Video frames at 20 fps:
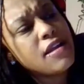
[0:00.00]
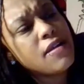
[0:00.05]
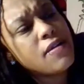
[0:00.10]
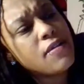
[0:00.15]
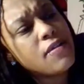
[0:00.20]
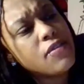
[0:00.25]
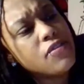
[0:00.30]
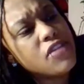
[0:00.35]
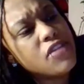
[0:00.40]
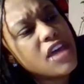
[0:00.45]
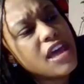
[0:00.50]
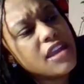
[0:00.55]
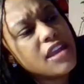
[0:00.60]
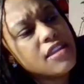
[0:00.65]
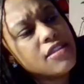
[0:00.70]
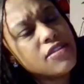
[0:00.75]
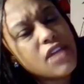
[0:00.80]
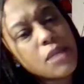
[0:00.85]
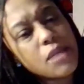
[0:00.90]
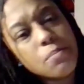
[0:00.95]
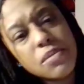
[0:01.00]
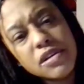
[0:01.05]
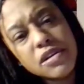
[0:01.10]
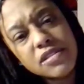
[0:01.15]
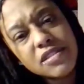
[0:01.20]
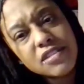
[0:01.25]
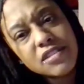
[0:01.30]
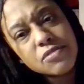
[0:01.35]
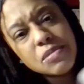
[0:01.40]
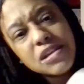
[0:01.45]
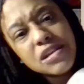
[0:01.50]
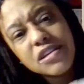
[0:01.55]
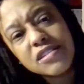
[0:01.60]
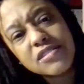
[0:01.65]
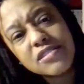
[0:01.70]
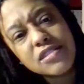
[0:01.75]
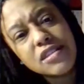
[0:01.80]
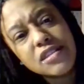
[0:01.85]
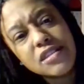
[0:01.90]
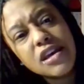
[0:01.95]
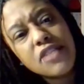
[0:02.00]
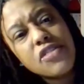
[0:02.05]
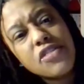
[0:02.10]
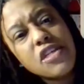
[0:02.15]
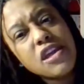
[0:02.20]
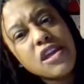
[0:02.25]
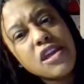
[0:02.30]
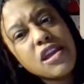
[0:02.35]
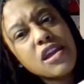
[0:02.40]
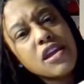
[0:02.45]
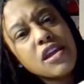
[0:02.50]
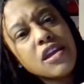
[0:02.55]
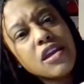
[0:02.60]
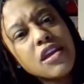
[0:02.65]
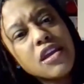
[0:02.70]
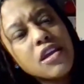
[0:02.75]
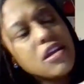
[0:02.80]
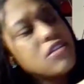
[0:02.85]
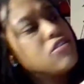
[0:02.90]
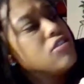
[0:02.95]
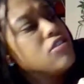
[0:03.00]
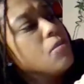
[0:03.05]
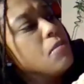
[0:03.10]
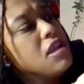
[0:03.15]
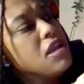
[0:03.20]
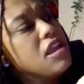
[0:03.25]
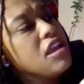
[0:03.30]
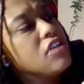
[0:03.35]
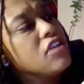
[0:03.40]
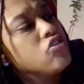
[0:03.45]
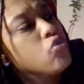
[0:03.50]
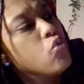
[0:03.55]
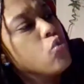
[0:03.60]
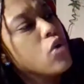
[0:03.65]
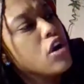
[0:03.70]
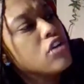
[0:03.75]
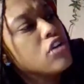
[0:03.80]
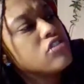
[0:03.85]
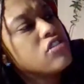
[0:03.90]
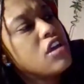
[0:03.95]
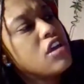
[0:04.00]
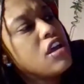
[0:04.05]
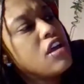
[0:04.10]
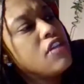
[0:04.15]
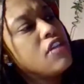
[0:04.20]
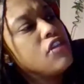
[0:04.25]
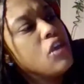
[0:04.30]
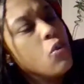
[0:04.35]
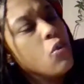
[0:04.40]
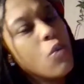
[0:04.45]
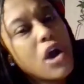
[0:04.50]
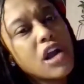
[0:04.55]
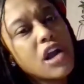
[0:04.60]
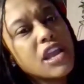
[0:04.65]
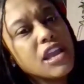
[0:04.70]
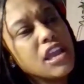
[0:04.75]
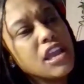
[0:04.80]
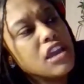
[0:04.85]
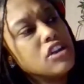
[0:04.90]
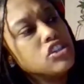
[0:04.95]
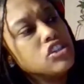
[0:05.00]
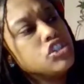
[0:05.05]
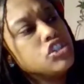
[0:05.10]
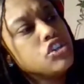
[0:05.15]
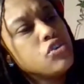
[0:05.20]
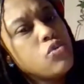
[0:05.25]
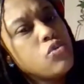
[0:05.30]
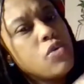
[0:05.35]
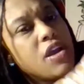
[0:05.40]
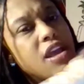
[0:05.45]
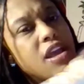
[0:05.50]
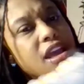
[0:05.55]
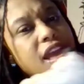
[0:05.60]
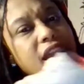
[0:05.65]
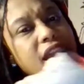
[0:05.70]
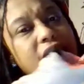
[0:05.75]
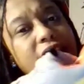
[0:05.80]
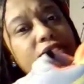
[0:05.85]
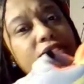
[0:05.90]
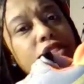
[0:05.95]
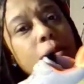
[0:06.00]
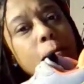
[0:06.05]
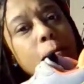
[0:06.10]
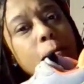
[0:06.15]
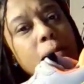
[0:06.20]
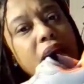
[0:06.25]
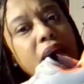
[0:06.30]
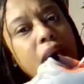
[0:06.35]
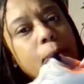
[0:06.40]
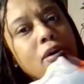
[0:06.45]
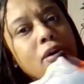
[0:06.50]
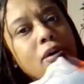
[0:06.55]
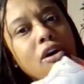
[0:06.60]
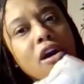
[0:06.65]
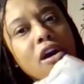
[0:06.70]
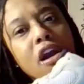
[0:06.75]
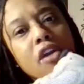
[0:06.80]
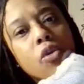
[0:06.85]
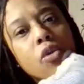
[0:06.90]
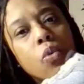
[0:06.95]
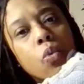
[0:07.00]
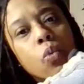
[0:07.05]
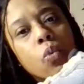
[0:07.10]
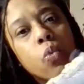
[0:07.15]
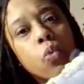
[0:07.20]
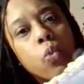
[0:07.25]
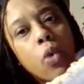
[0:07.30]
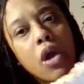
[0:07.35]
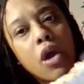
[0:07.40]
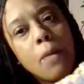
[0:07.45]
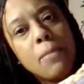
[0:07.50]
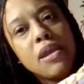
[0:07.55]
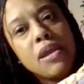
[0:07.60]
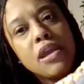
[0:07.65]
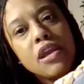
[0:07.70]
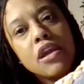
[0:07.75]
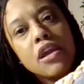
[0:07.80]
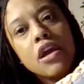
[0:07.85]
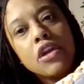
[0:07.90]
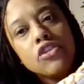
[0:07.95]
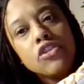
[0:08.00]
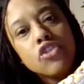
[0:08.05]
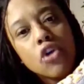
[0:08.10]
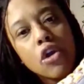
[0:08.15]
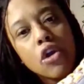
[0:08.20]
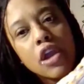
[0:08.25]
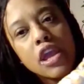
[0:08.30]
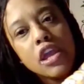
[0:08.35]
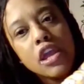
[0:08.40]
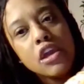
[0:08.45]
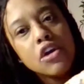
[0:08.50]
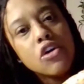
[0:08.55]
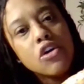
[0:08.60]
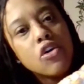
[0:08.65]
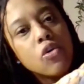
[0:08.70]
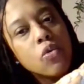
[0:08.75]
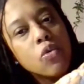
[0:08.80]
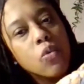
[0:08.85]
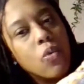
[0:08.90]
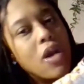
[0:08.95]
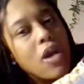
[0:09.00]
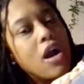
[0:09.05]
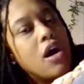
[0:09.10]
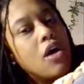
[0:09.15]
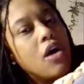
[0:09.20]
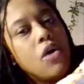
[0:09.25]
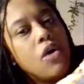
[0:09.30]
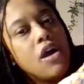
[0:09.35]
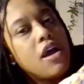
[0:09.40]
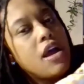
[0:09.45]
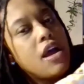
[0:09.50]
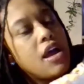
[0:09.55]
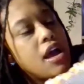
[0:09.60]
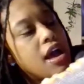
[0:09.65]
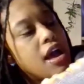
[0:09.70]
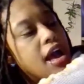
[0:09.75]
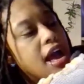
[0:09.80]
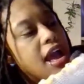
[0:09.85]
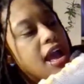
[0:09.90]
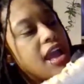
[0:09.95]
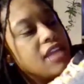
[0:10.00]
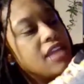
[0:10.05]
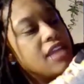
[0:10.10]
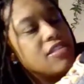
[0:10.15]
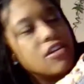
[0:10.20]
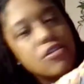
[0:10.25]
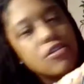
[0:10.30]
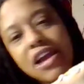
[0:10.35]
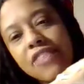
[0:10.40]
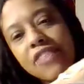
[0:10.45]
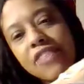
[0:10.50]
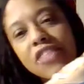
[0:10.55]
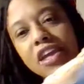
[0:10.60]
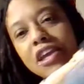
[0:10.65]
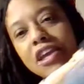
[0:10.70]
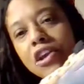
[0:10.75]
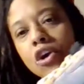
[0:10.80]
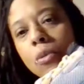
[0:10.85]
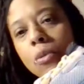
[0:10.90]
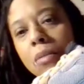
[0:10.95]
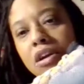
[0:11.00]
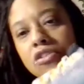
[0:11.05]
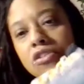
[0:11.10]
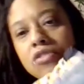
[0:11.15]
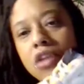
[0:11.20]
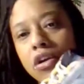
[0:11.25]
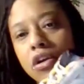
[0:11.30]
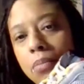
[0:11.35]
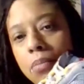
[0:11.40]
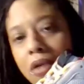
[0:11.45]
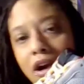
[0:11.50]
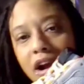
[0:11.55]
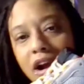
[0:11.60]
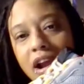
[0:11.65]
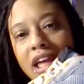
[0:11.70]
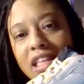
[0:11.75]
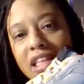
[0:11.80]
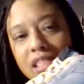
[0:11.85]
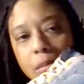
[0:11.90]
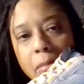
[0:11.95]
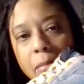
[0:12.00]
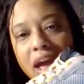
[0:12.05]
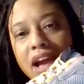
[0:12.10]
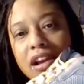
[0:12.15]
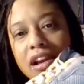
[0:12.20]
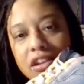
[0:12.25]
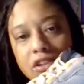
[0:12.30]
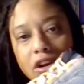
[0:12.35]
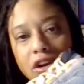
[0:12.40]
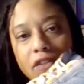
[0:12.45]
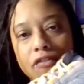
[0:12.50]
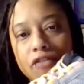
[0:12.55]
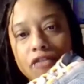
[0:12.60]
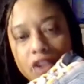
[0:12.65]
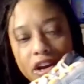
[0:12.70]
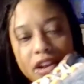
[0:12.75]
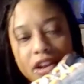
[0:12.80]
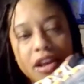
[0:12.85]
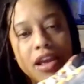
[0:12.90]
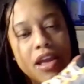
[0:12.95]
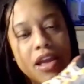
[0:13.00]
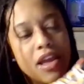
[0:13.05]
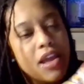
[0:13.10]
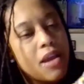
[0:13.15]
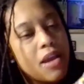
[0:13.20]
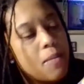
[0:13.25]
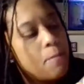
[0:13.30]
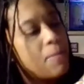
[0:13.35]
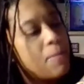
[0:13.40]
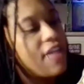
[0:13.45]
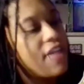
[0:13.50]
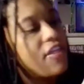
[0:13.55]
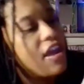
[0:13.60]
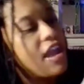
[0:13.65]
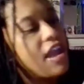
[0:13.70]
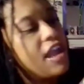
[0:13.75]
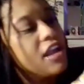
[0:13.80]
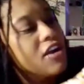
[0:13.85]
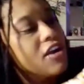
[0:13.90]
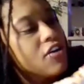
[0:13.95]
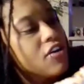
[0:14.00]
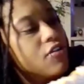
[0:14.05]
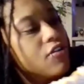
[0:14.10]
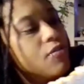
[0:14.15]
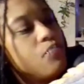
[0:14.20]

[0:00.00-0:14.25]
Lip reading: that they put this, because nothing to me is worse than walking in a shoe and the back part rubbing your heel raw. I hate that. Or not the heel, but you know, the part at the back of your foot by the ankle.